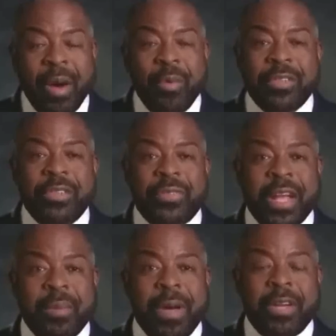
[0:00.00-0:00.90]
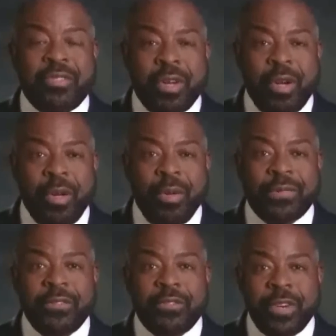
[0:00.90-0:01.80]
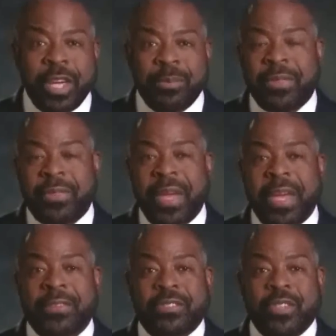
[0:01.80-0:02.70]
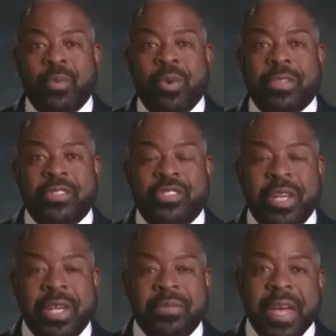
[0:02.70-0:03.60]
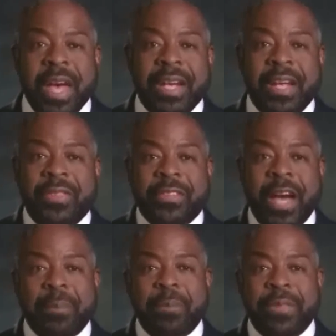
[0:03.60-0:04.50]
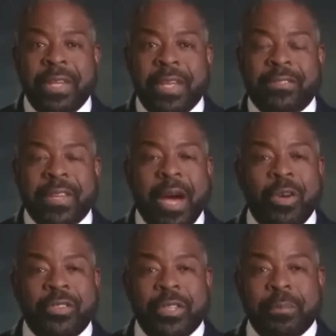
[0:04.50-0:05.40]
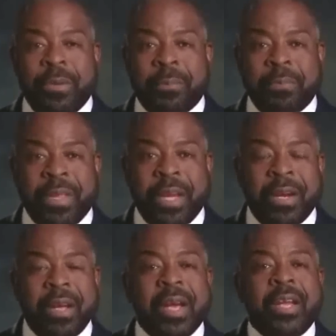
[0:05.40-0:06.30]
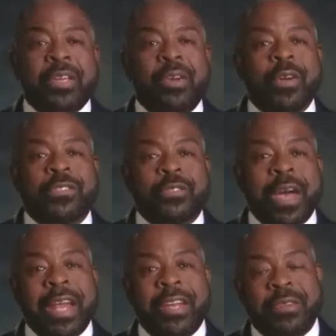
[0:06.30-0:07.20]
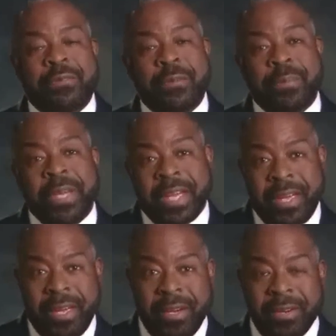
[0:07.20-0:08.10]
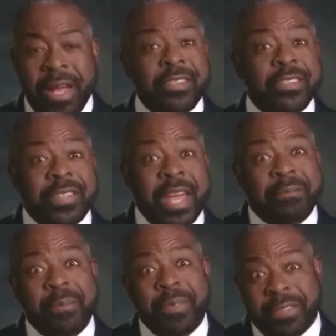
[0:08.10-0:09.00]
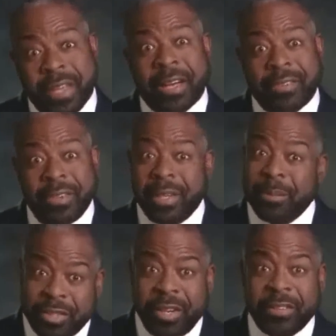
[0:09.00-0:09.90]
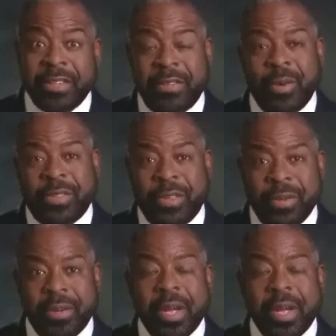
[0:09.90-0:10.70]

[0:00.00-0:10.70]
I want you to think about your goals and dreams and things that you want to achieve, and at the top of the list, I want you to put up there your strategy for being here. I just came from the doctor. Let me share something with you.